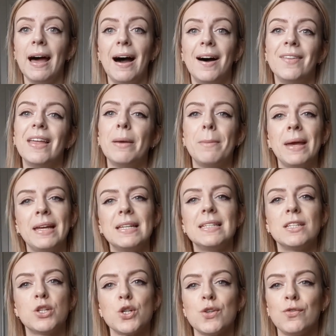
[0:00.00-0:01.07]
and then make a
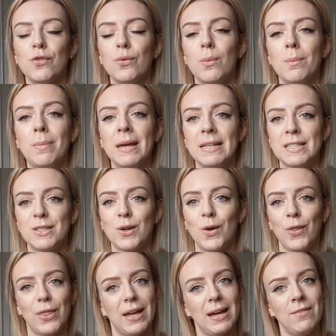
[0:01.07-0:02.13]
decision based
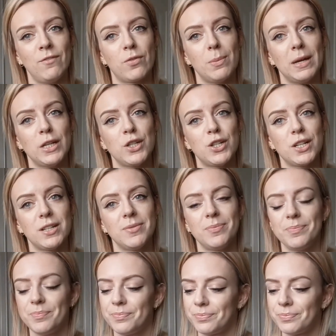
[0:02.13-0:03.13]
on that information.